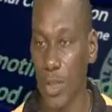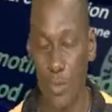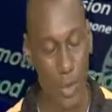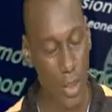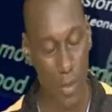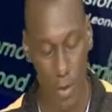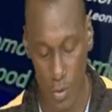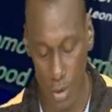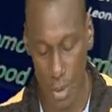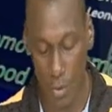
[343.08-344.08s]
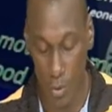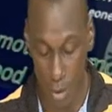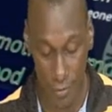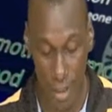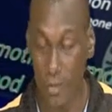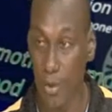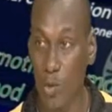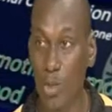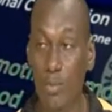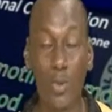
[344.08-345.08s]
with other countries we very
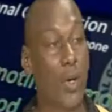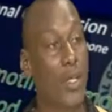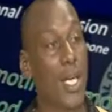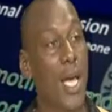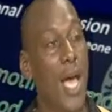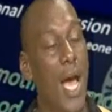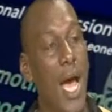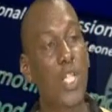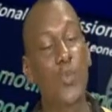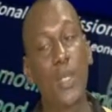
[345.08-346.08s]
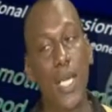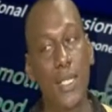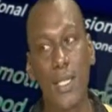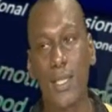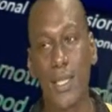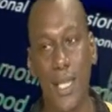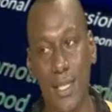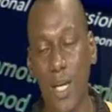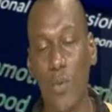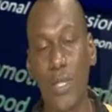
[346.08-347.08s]
good because as we get this
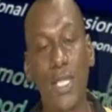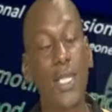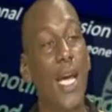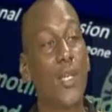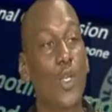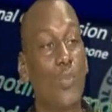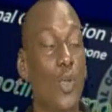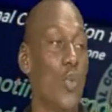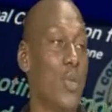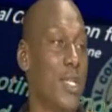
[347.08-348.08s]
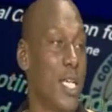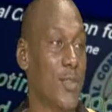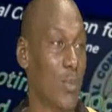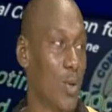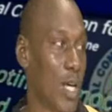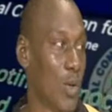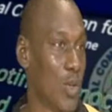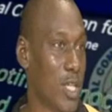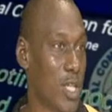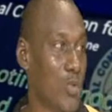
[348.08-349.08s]
disaster, we see the kind of support we get from other
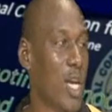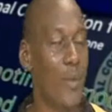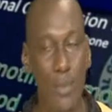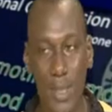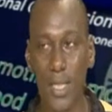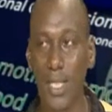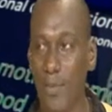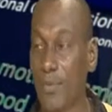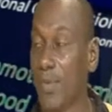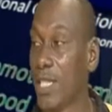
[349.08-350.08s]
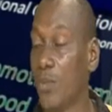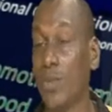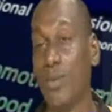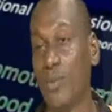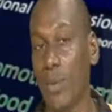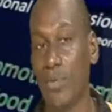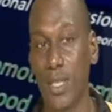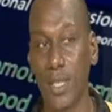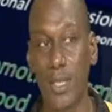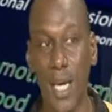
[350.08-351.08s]
countries. Where Mr. Sef, I feel say we did for
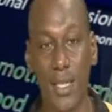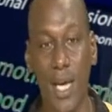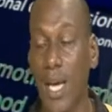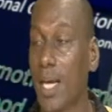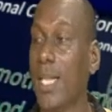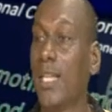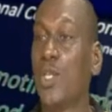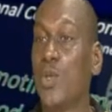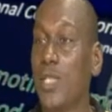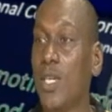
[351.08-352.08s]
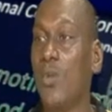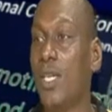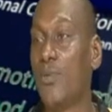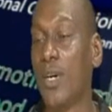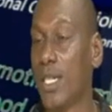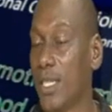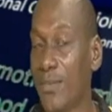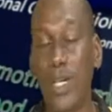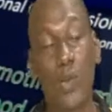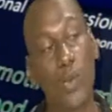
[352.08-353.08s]
appreciate that. That they should say we need to get a
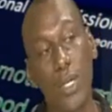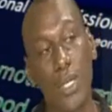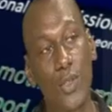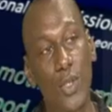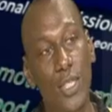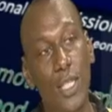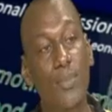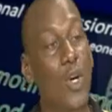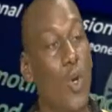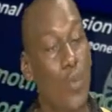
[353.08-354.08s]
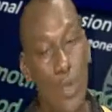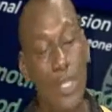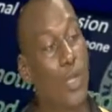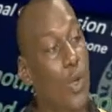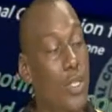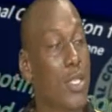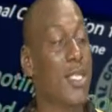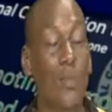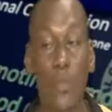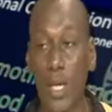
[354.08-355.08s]
very good relationship with the countries
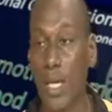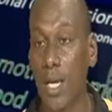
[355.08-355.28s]
we